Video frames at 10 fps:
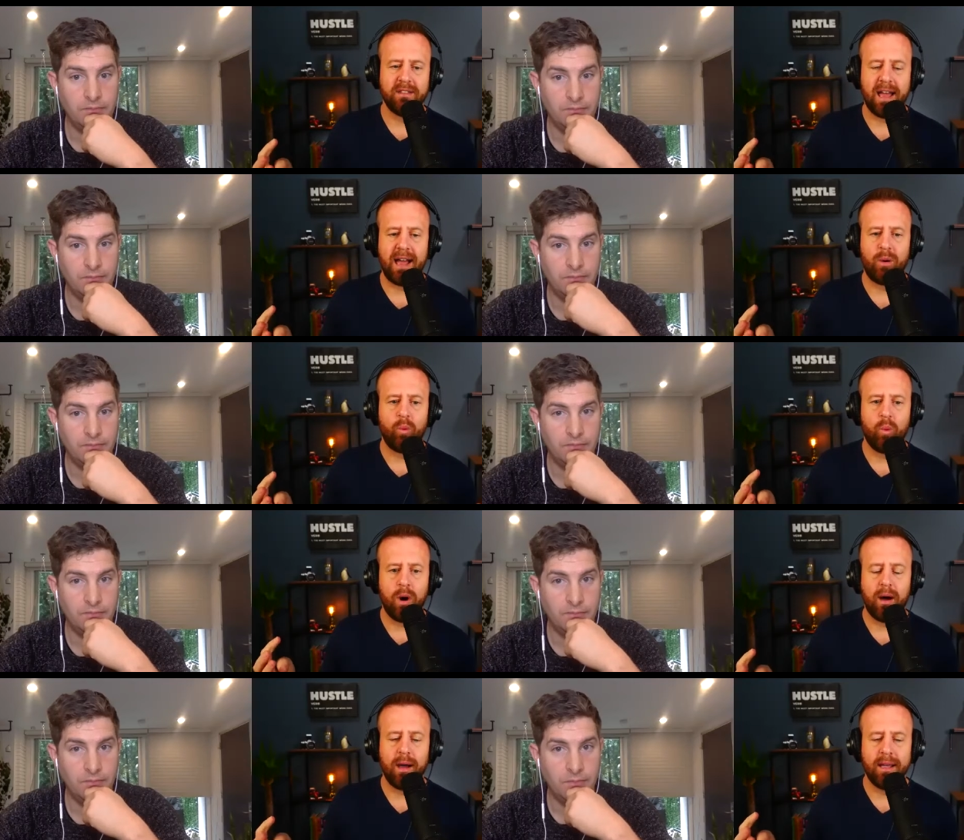Speaker 1: that
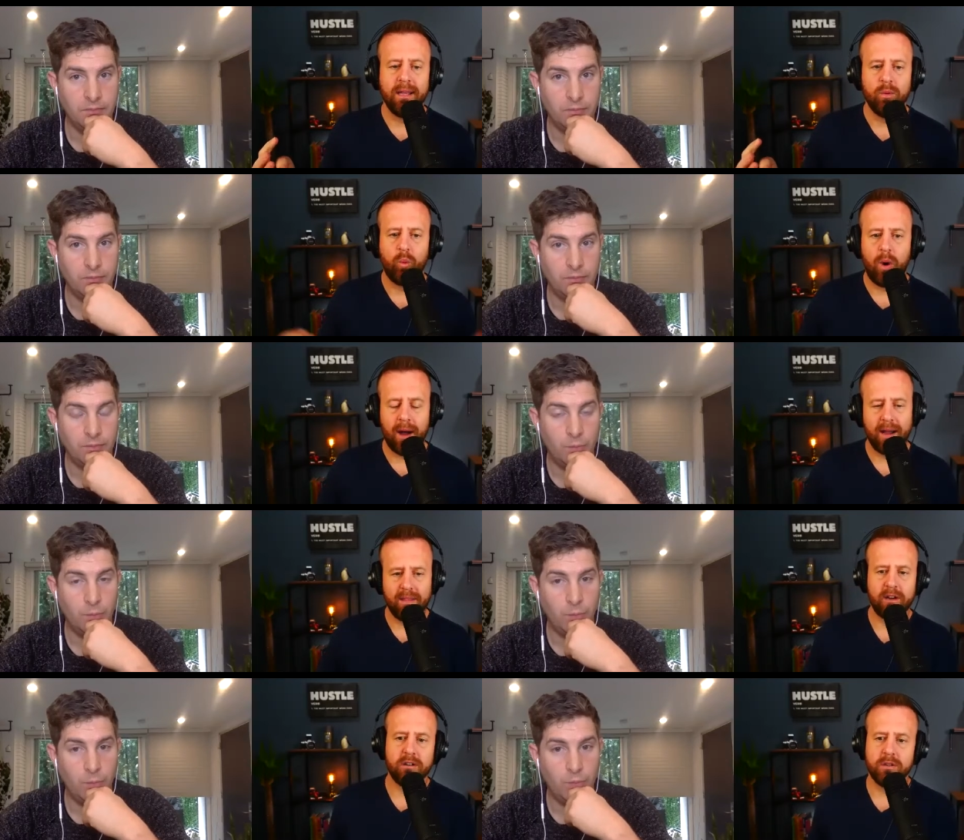why, why they're
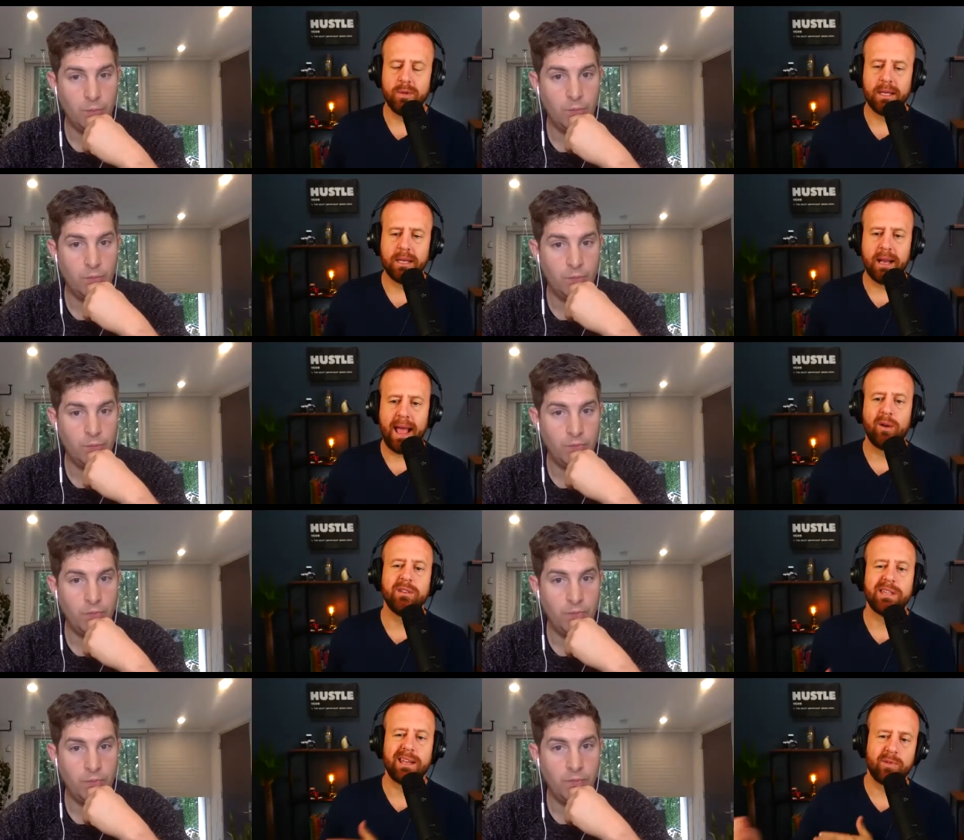doing it, how does that
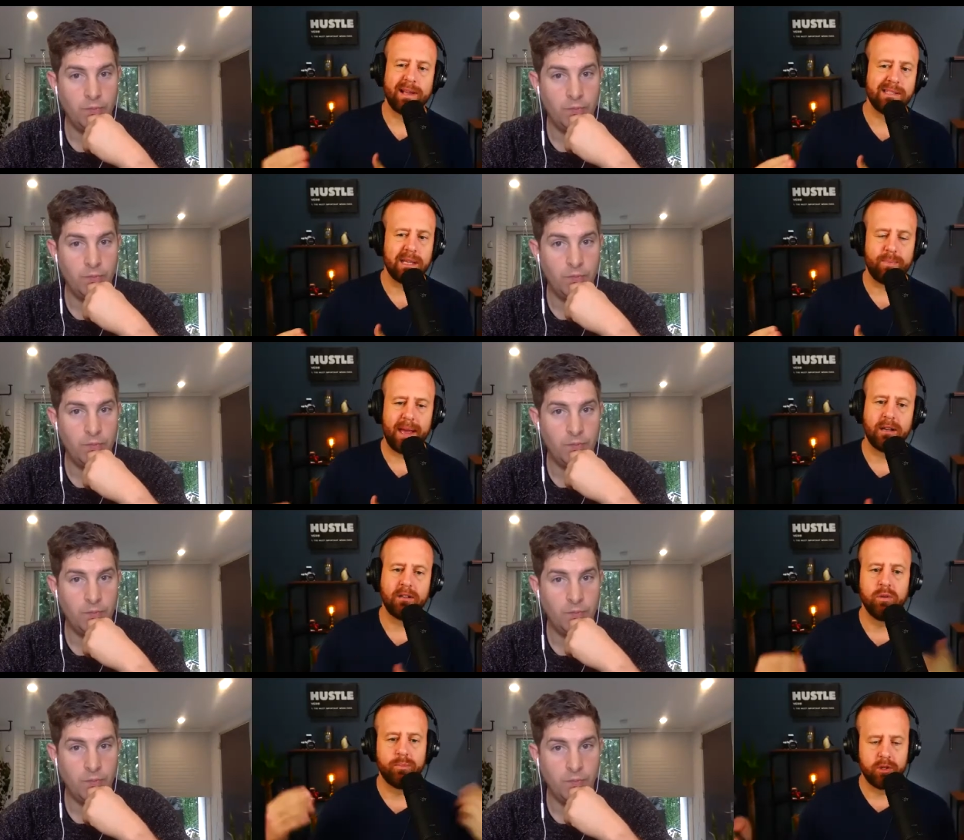translate back to
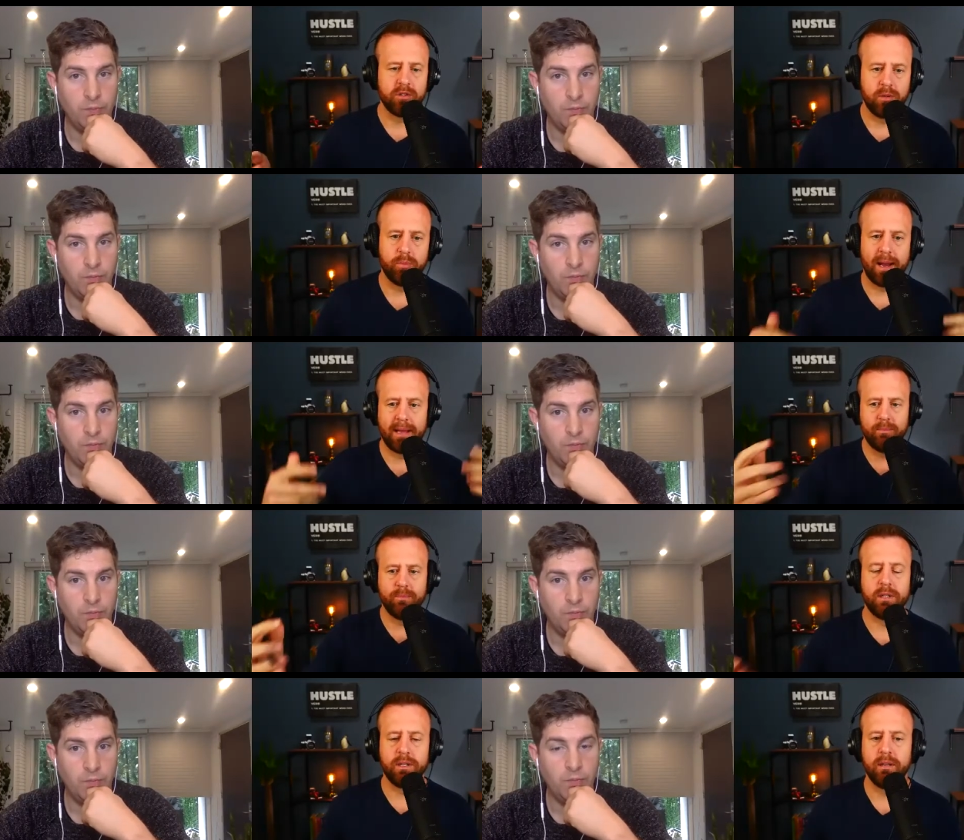personal brand and building
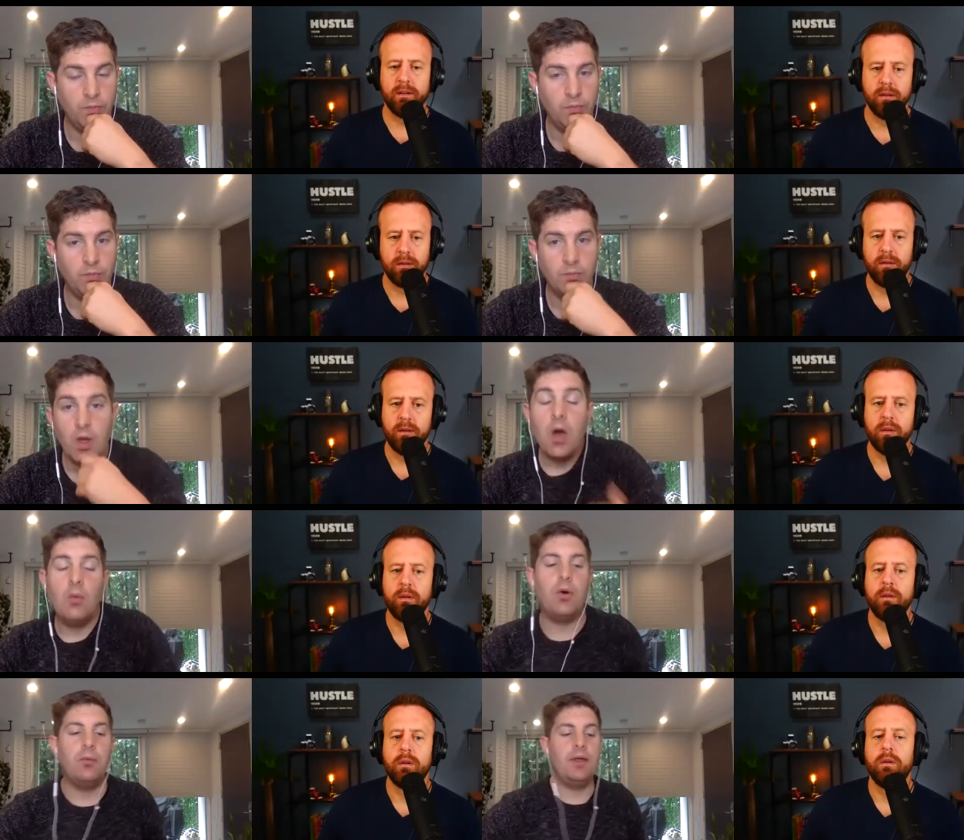it?
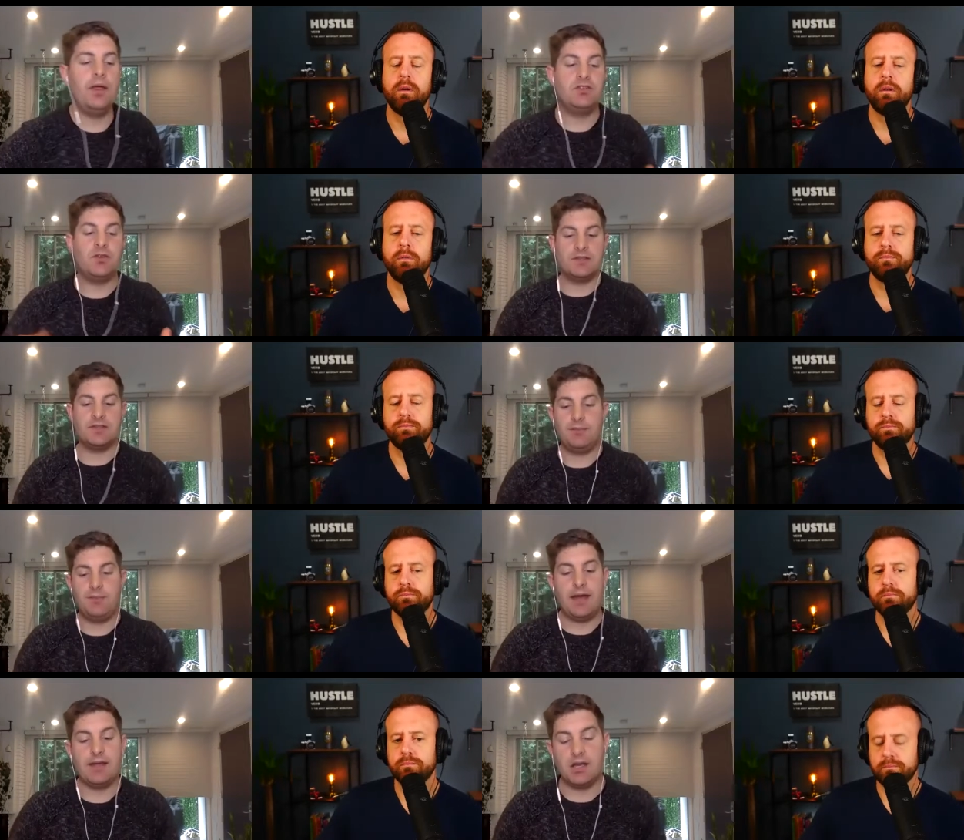
Speaker 2: Well, it translates
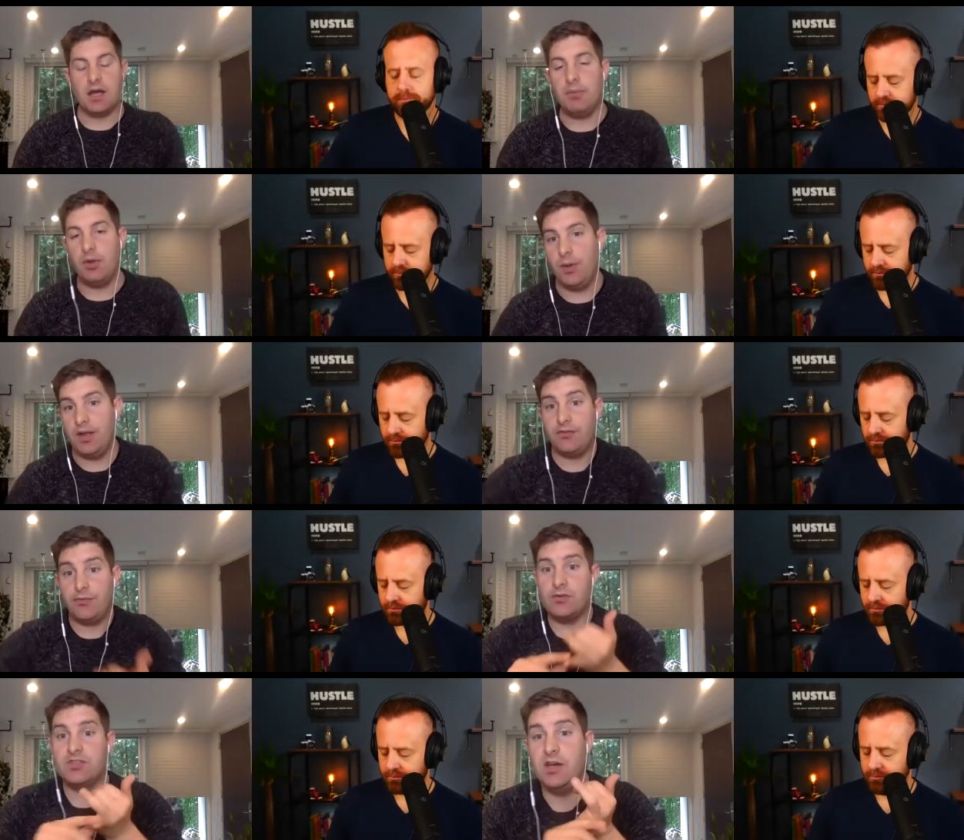back in a couple of ways.
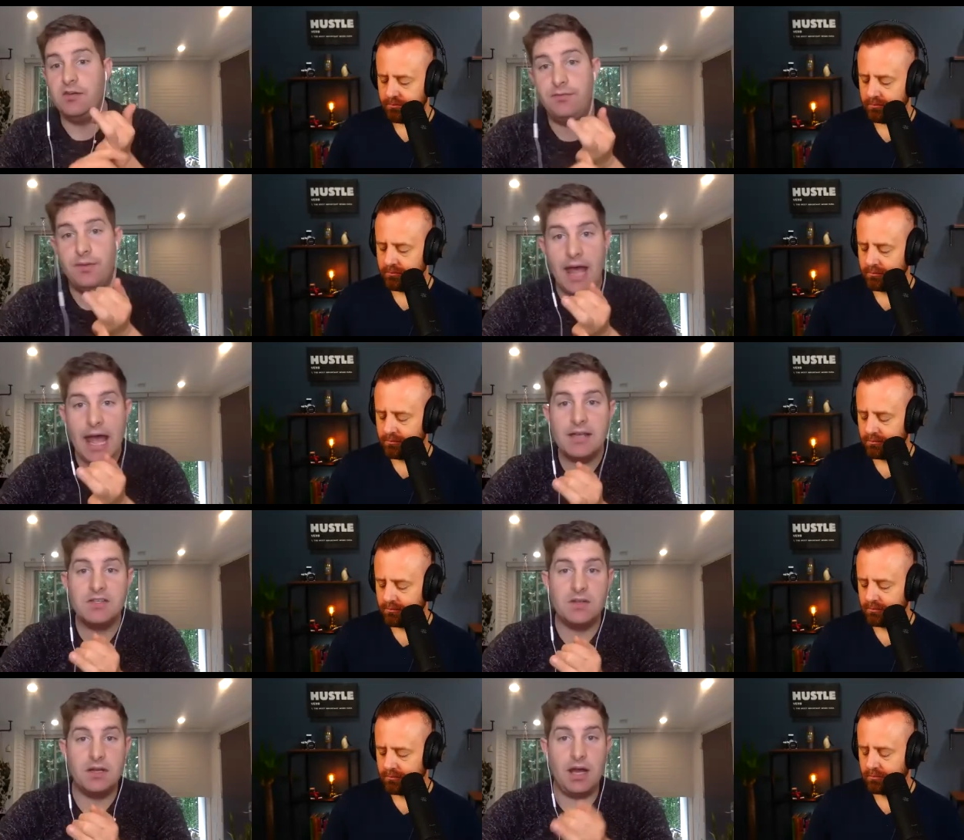First off
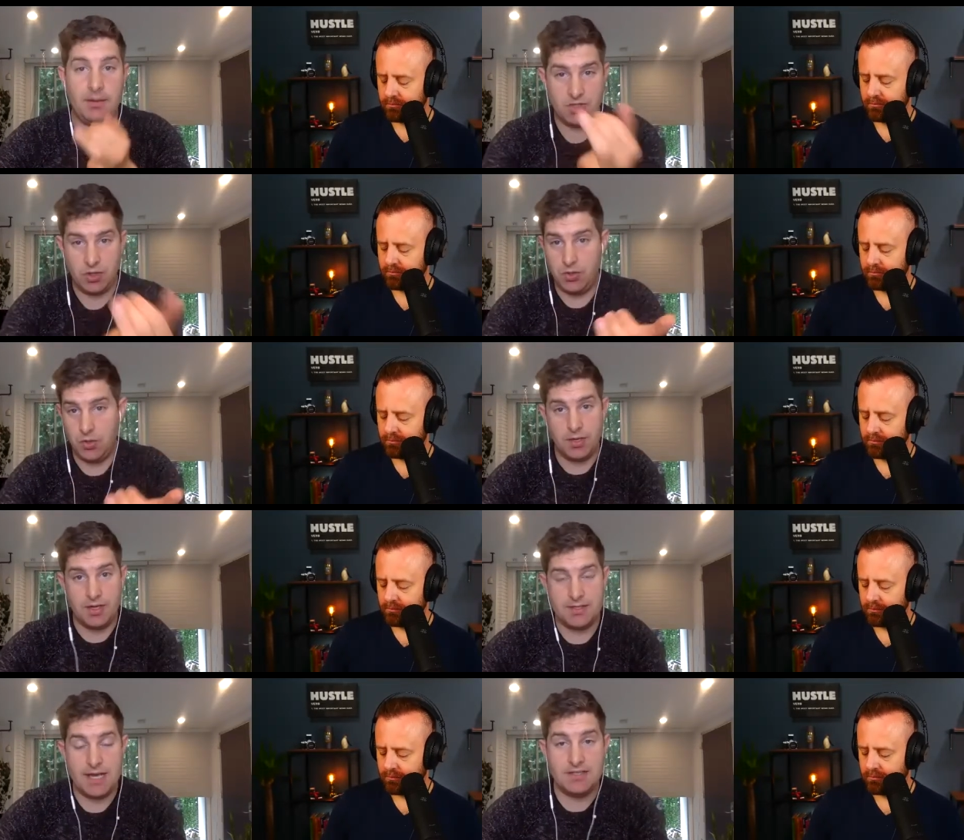as I'm sure you
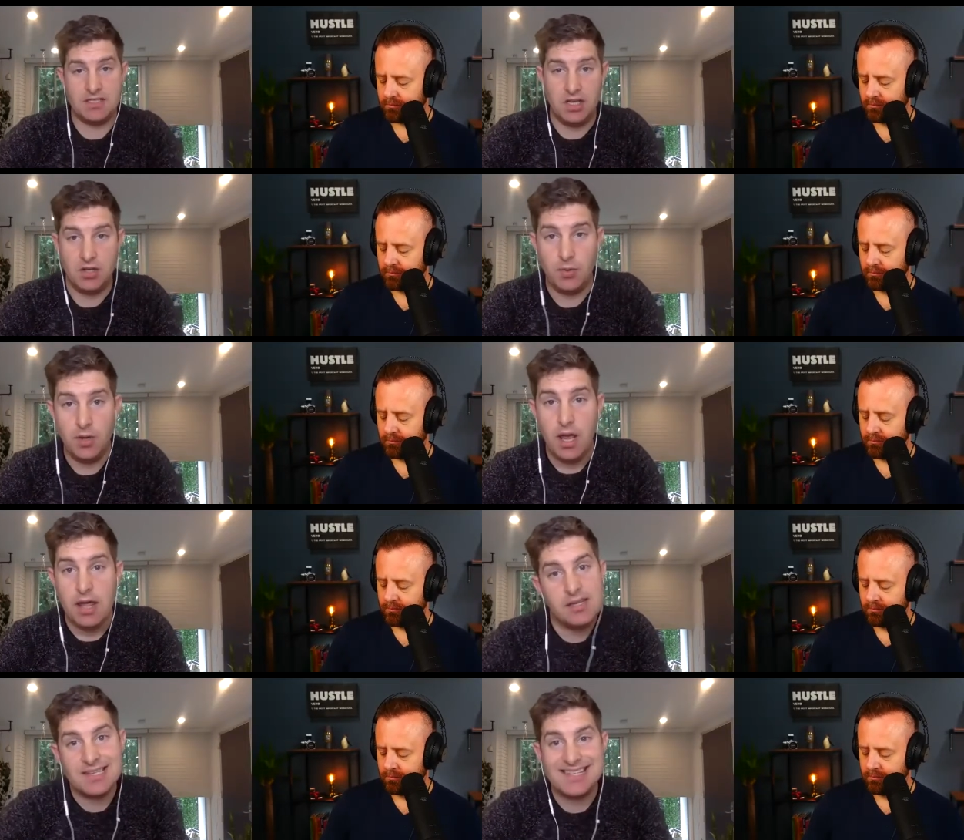can attest to,
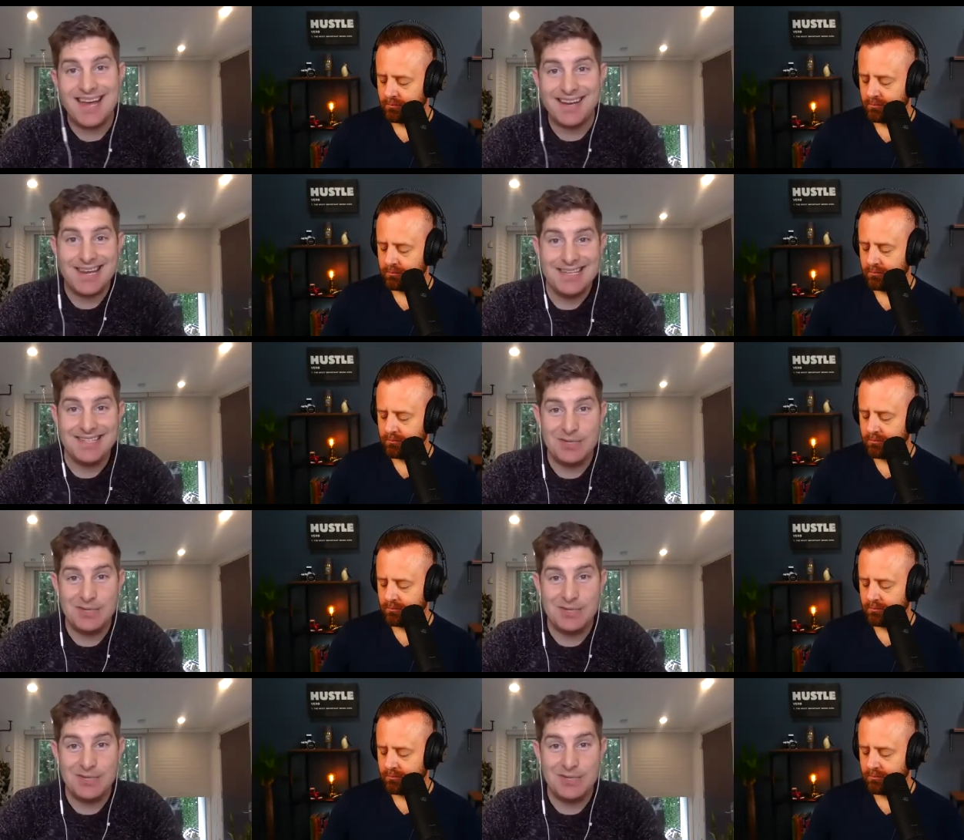this is not an